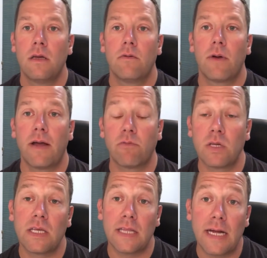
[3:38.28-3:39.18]
right?
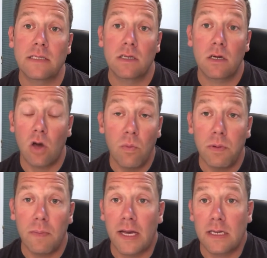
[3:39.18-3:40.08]
Really, that's a coping
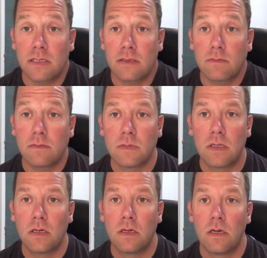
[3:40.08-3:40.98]
mechanism.
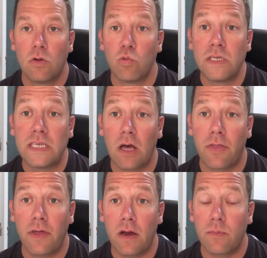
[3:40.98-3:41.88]
Retail
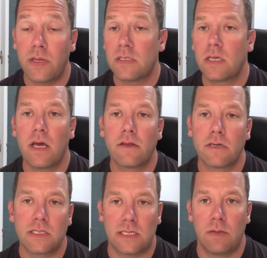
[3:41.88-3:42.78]
therapy is another
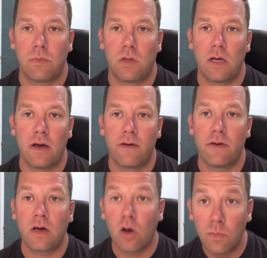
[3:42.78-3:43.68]
example of
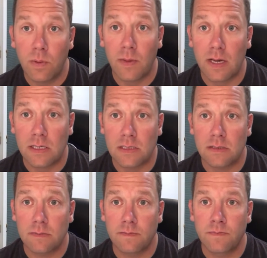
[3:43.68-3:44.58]
a coping
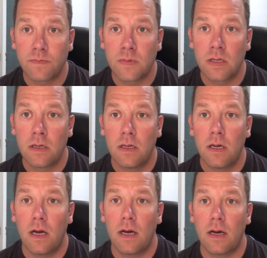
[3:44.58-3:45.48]
mechanism.
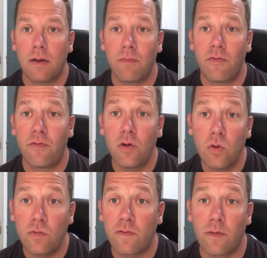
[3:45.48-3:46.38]

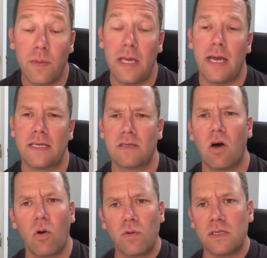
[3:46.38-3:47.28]
Food for me has
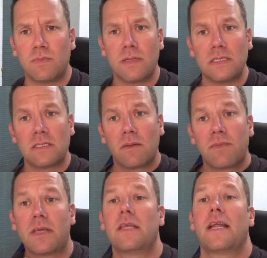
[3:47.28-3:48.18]
always been
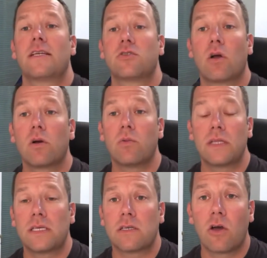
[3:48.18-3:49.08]
something that I struggle
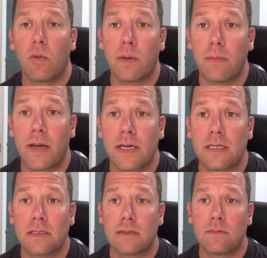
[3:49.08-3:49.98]
with as a coping
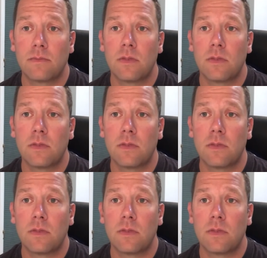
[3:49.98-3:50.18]
mechanism,